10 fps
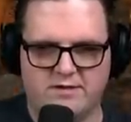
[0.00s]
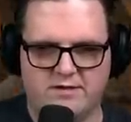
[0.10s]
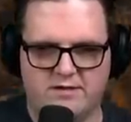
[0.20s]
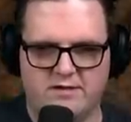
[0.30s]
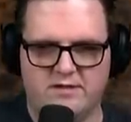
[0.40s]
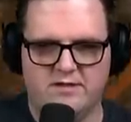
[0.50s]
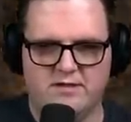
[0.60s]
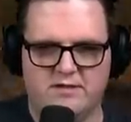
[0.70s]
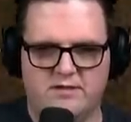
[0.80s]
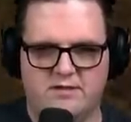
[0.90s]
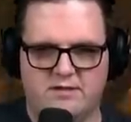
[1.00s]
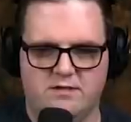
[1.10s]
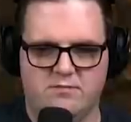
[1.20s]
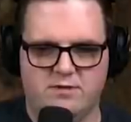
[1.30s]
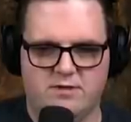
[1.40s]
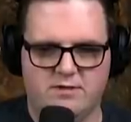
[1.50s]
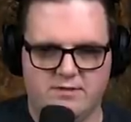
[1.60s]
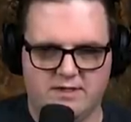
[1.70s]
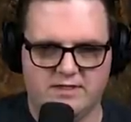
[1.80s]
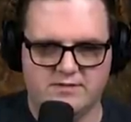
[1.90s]
I'm fine. What are
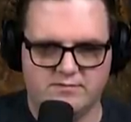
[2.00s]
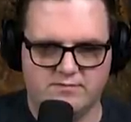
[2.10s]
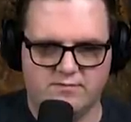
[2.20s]
these for?